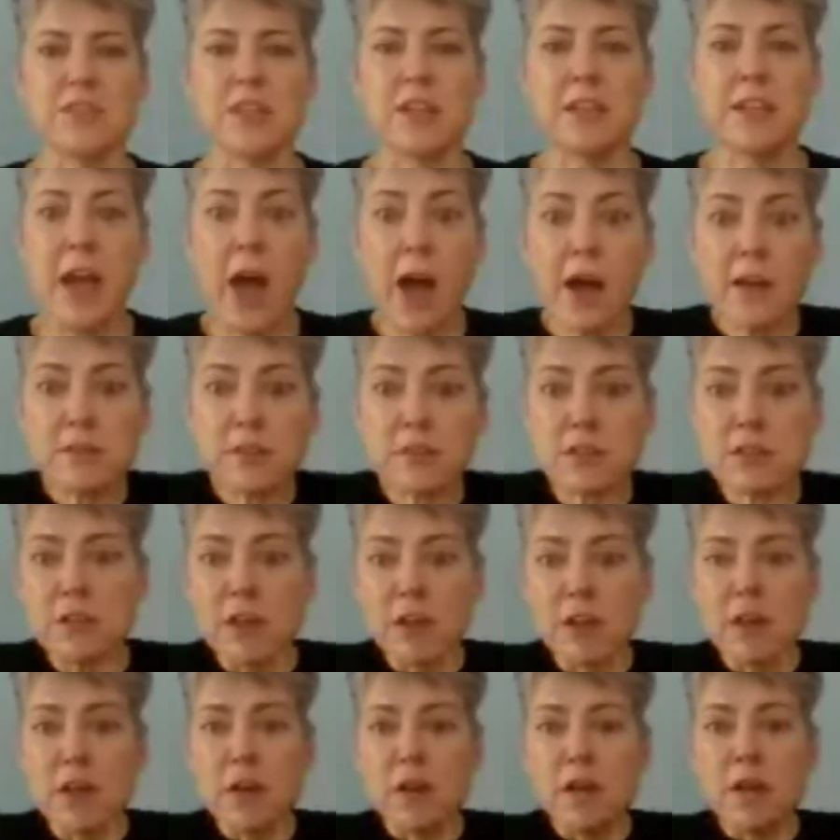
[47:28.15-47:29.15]
I was like,
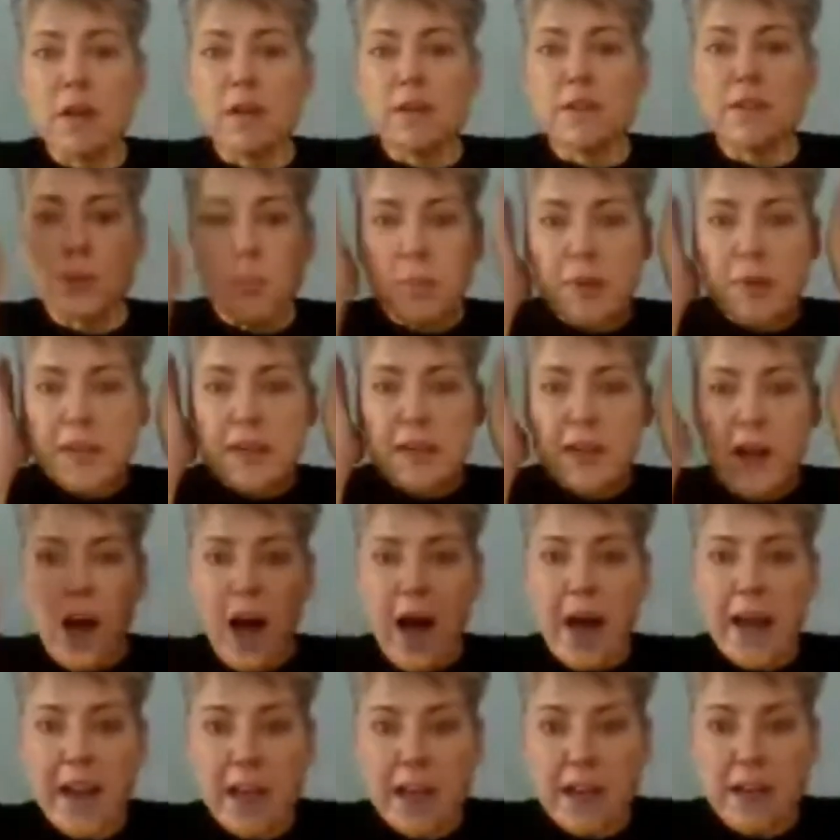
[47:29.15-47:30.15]
yes, somebody
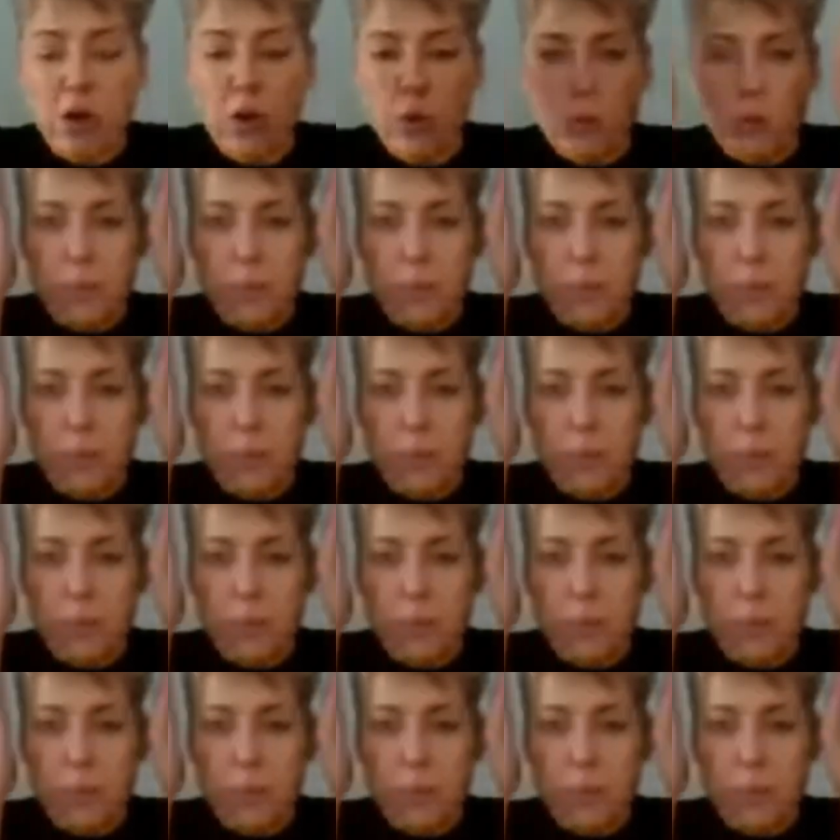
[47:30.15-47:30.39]
got it.